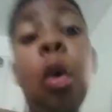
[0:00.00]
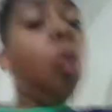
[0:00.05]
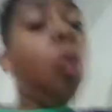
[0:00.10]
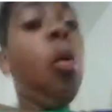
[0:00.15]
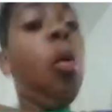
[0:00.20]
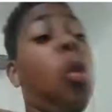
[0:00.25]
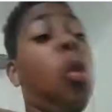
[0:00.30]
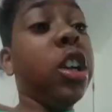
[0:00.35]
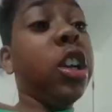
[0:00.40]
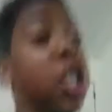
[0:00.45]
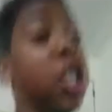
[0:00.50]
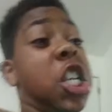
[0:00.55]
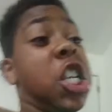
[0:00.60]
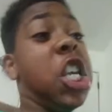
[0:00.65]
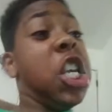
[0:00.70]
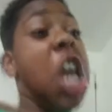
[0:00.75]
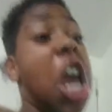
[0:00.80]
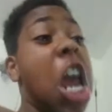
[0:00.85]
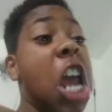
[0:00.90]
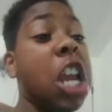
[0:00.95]
What is
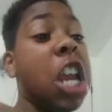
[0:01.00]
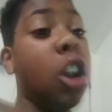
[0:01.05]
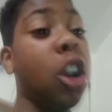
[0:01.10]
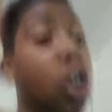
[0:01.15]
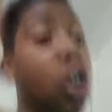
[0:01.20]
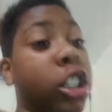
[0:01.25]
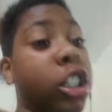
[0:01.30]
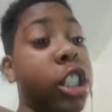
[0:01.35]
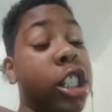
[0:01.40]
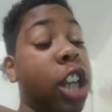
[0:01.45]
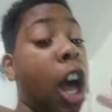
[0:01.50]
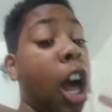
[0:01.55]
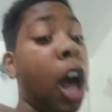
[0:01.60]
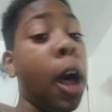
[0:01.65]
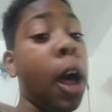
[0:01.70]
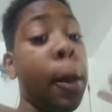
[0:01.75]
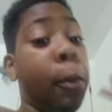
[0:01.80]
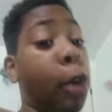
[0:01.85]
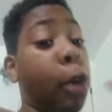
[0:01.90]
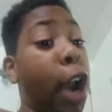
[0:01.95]
that? On the
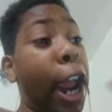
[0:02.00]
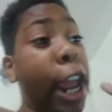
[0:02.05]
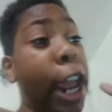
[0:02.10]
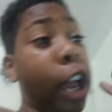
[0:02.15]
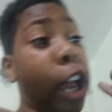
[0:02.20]
top right